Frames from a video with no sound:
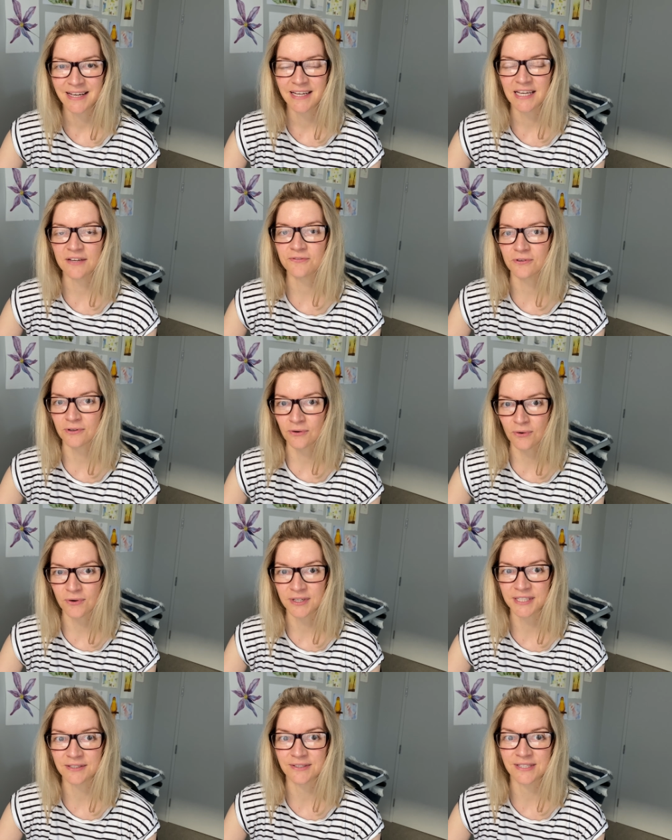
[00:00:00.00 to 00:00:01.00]
if
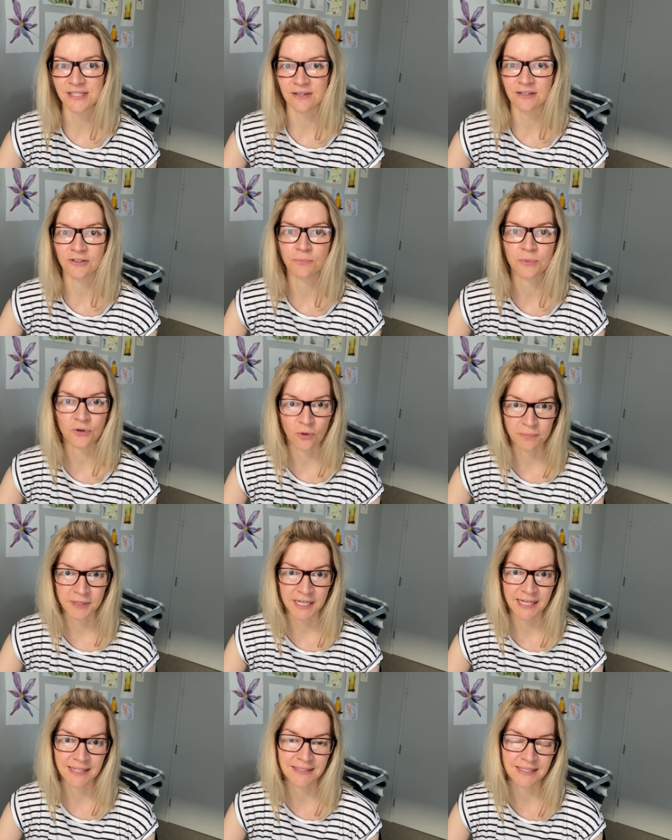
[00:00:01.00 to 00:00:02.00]
accordions are
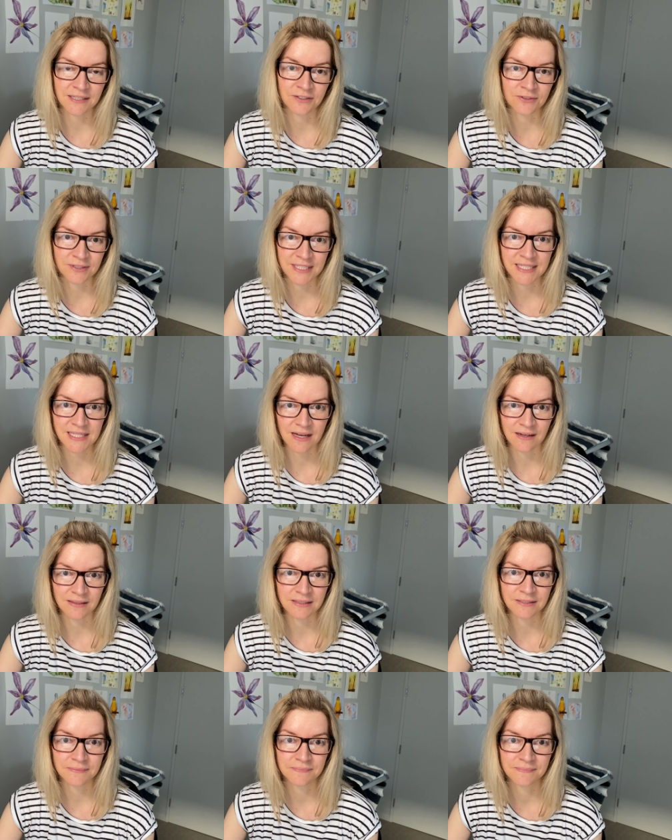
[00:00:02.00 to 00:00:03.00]
appropriate in your
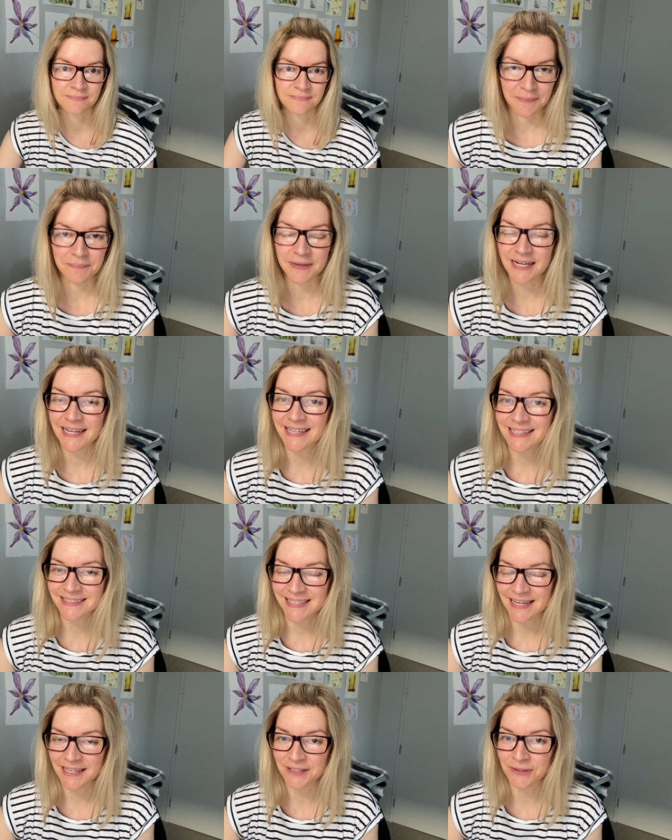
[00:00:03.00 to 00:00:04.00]
design. But I can
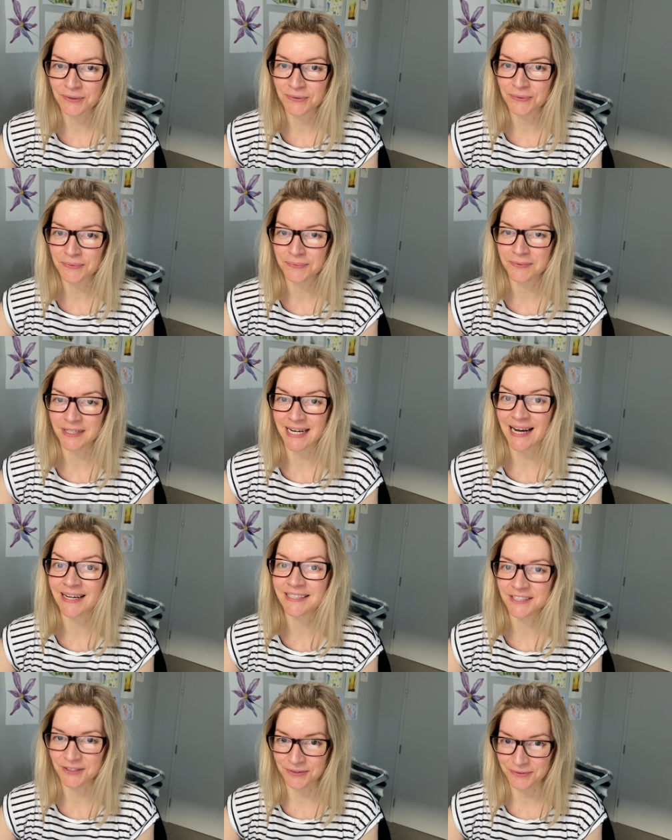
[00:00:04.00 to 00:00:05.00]
tell you what I
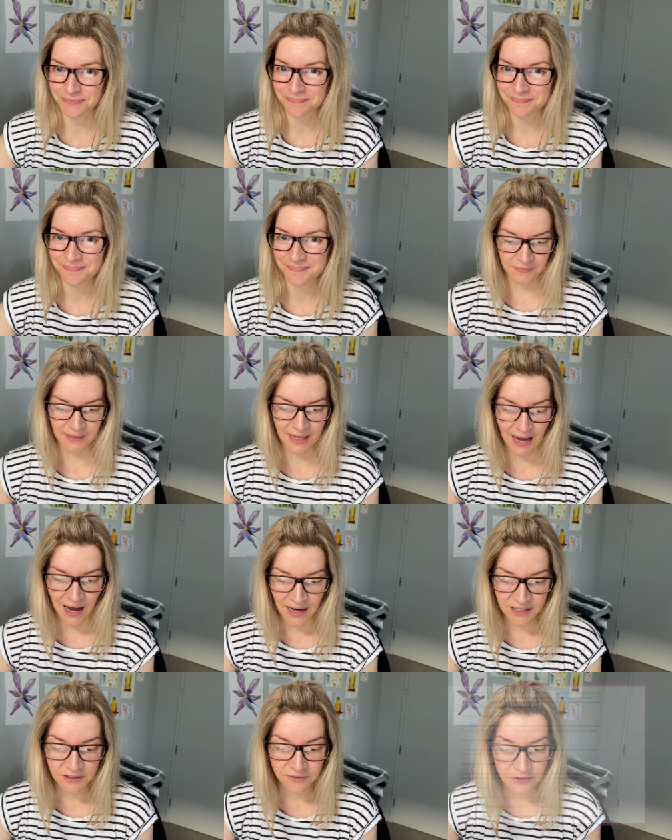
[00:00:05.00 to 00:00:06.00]
do.
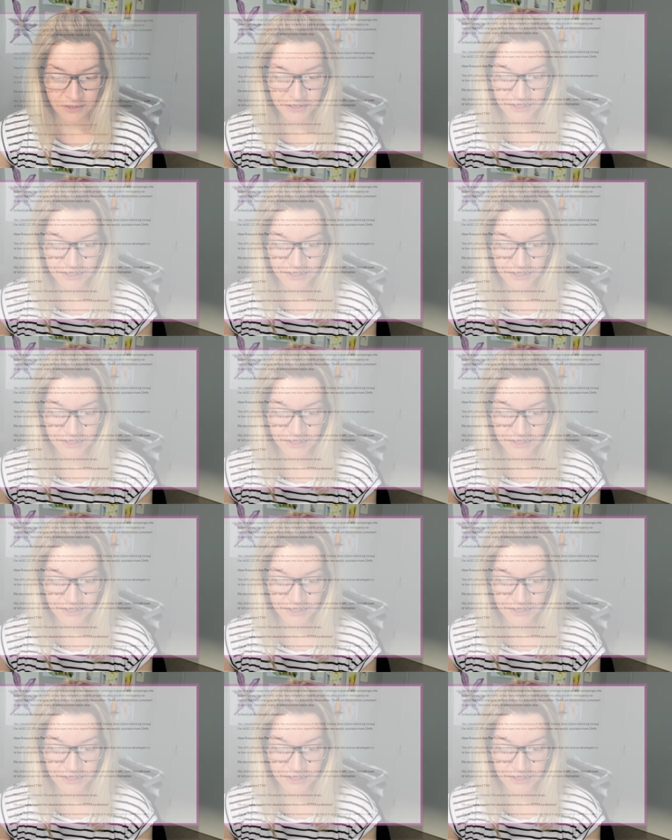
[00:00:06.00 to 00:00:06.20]
I avoid